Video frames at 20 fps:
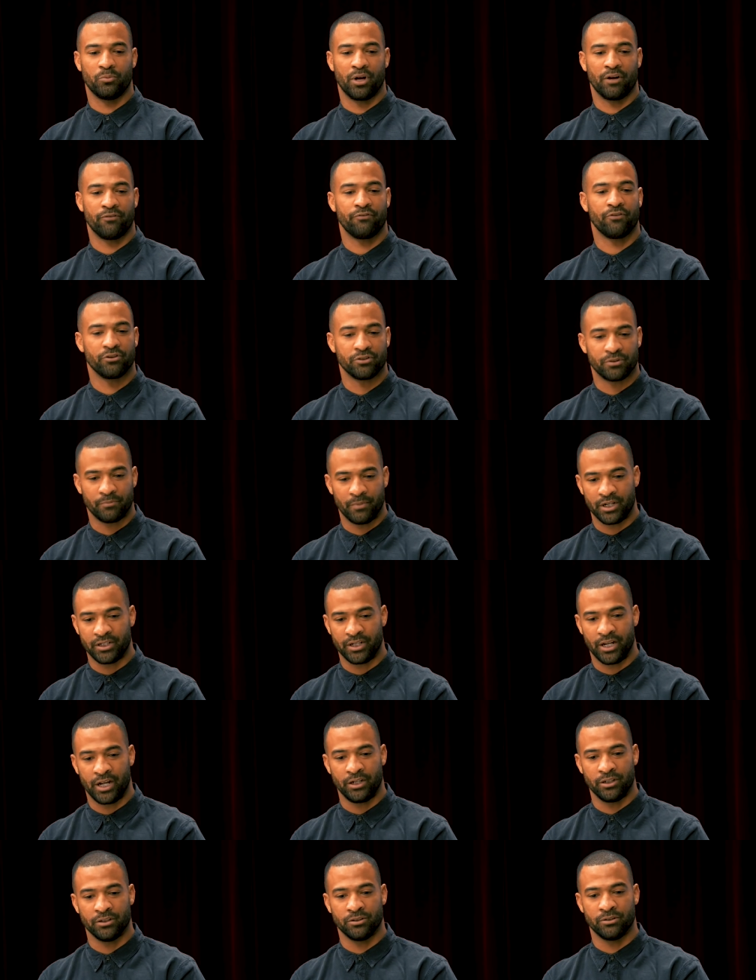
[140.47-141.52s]
When I first met
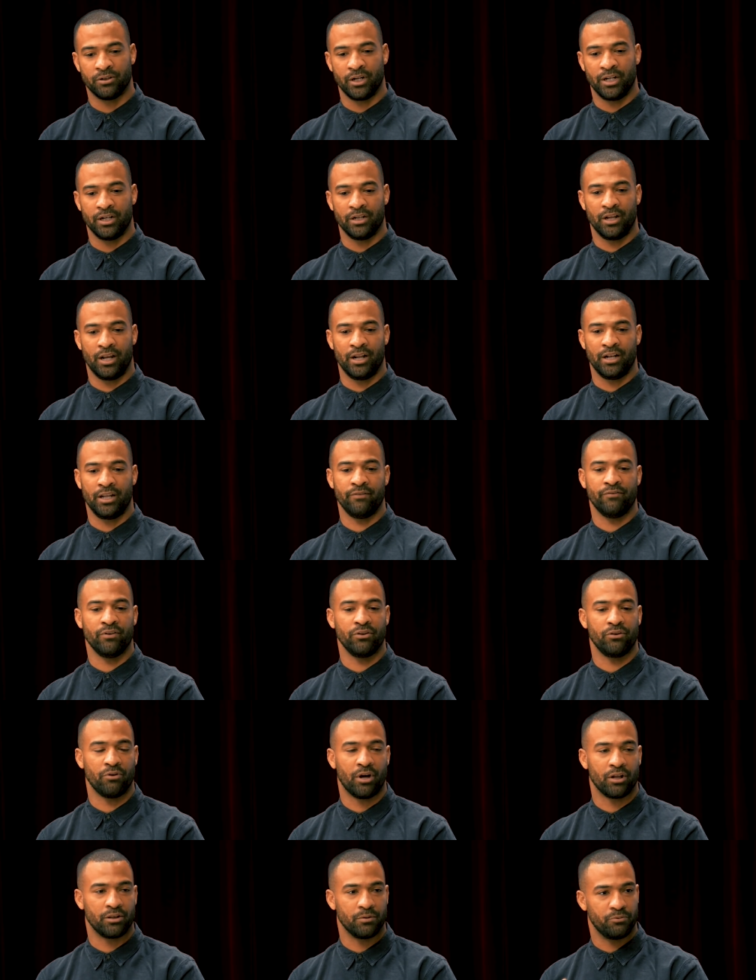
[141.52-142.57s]
Daniel, and, and even
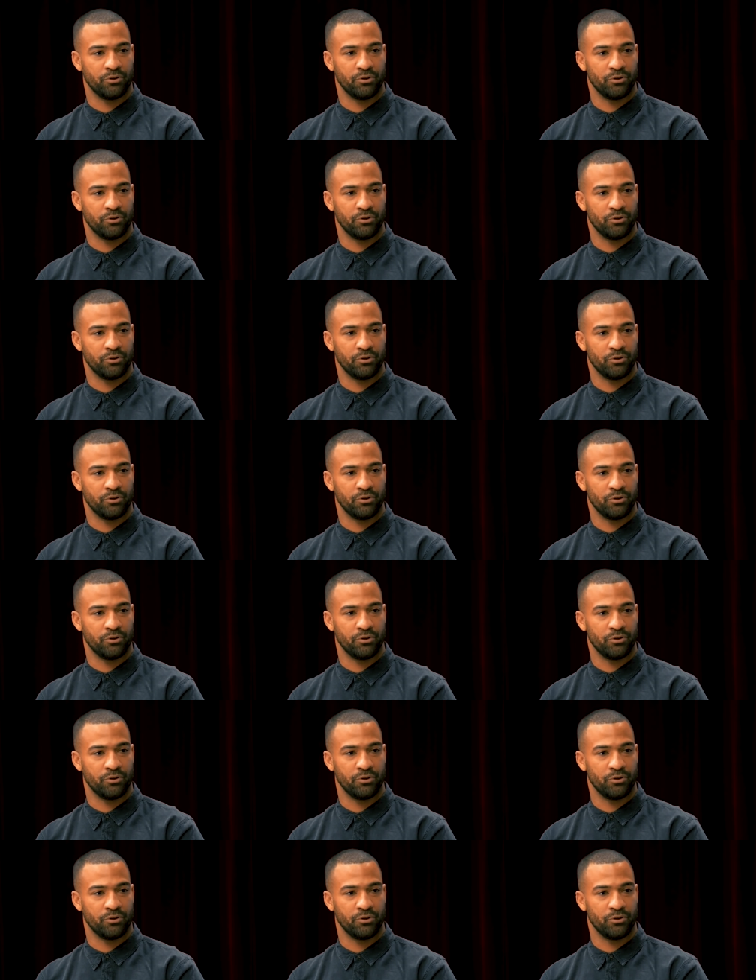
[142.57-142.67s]
throughout the